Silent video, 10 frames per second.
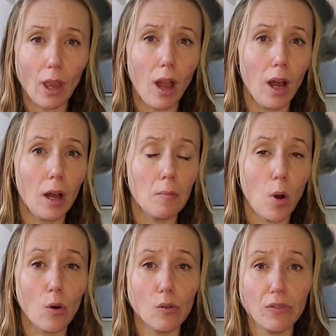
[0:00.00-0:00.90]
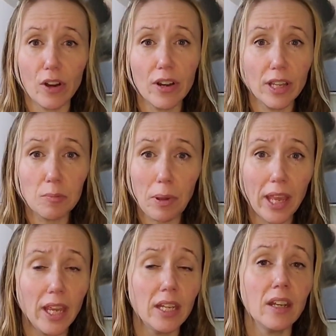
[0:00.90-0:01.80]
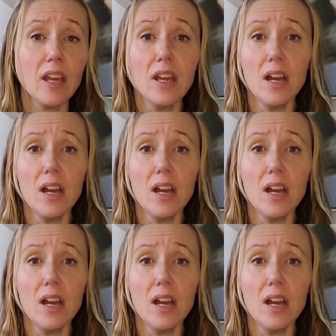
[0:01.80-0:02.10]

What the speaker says: ovarian pain.